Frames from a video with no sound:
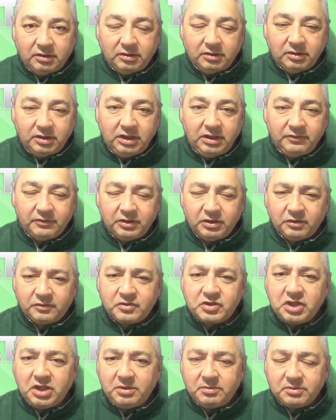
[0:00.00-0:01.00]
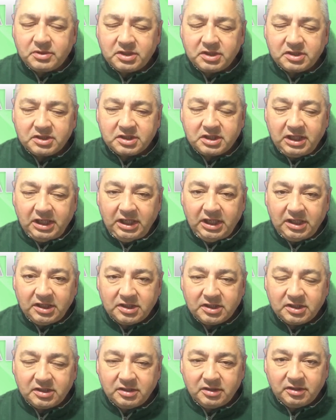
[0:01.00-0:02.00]
even of James's
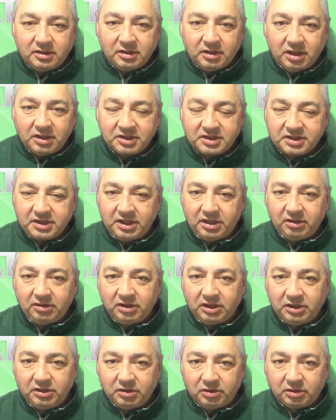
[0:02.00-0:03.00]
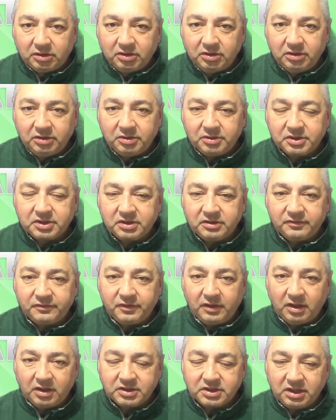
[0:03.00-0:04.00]
Gate, and certainly not close to
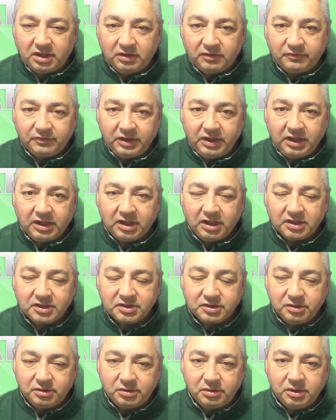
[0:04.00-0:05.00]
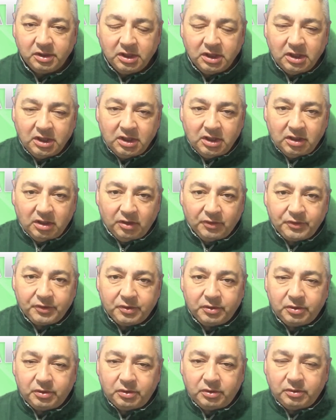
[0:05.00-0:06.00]
Facile Vega. So,
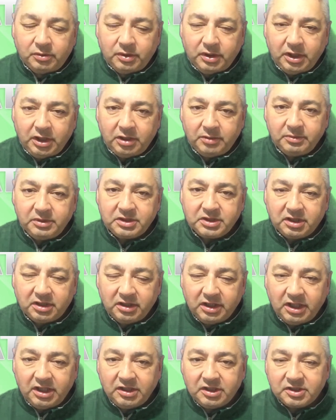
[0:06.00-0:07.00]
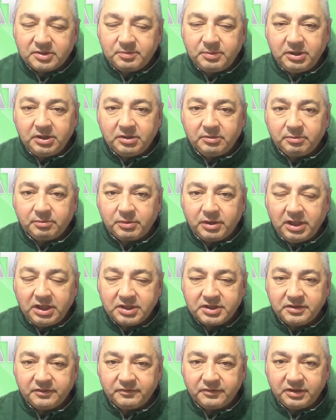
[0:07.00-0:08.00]
although Hermes Allen has been
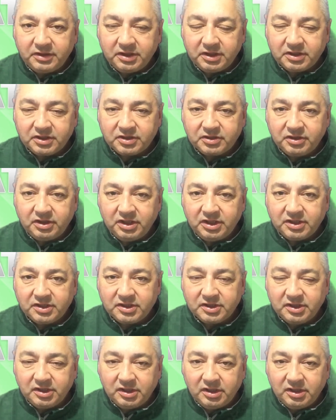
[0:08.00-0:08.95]
impressive in this race,